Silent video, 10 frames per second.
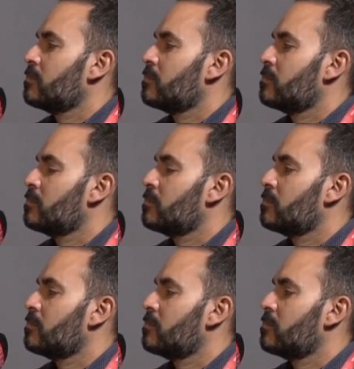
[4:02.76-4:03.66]

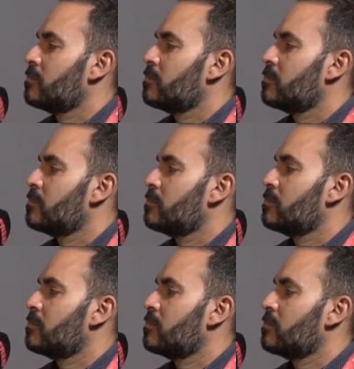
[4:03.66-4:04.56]

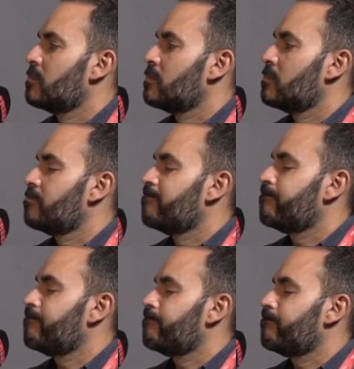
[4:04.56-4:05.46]

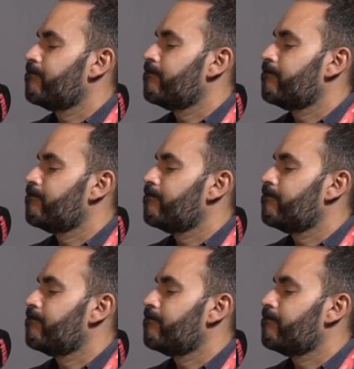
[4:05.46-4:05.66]
[no speech]